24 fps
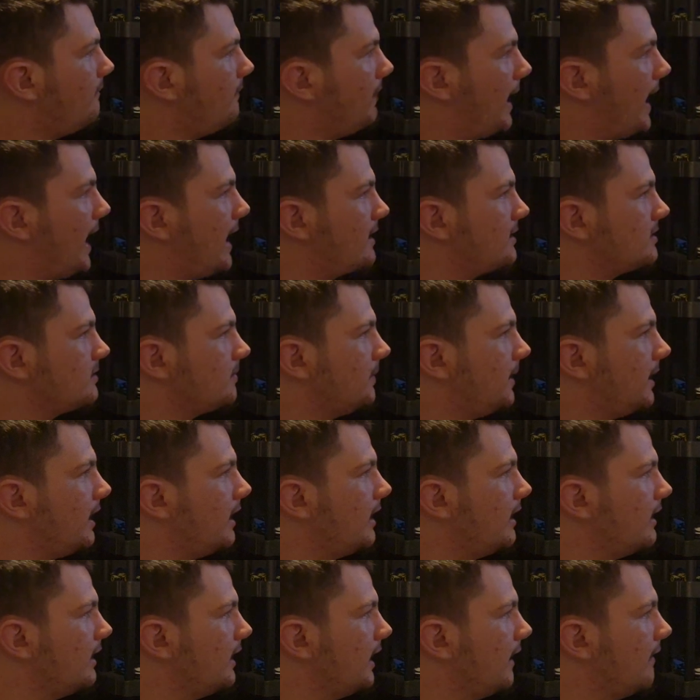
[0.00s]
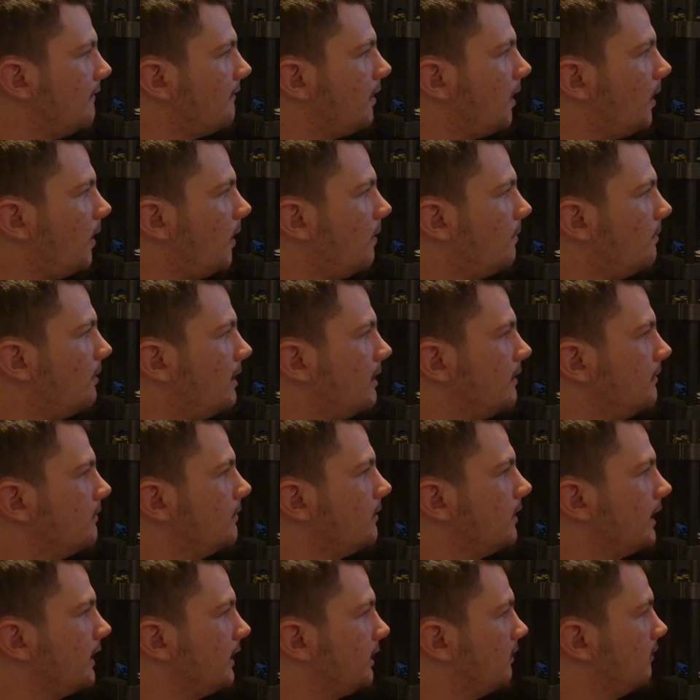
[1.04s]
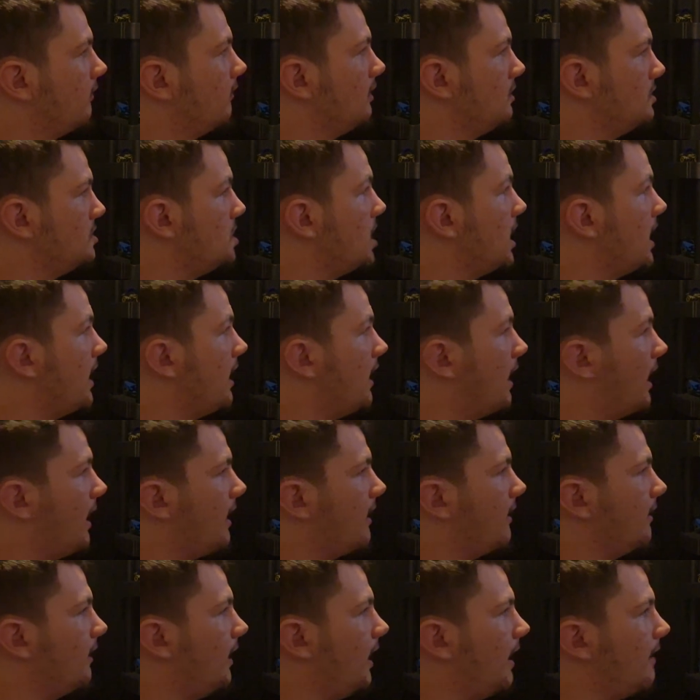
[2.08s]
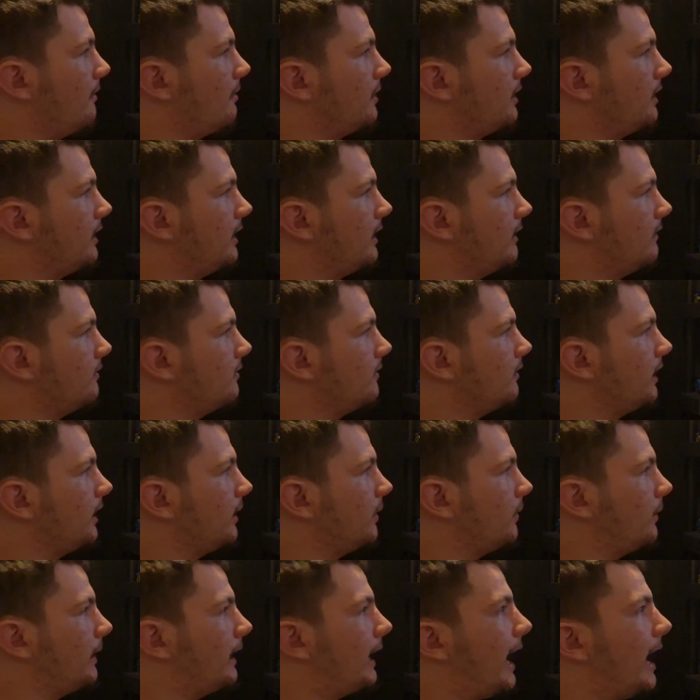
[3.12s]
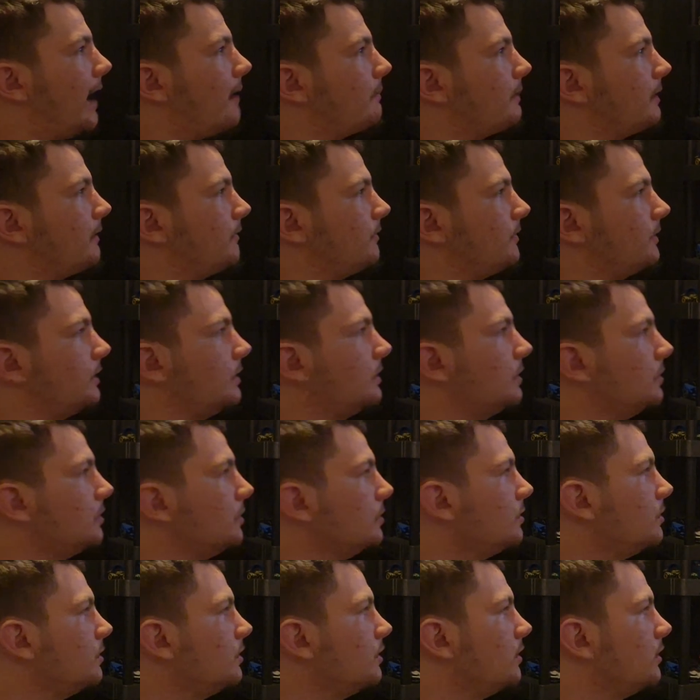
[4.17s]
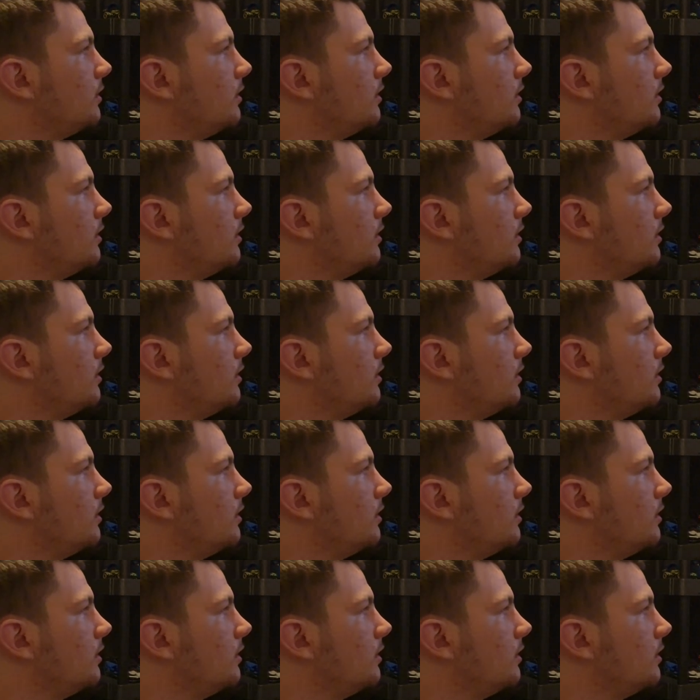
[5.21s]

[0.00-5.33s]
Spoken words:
passed by have all been, like, legit, I believe. Like, We Happy Few.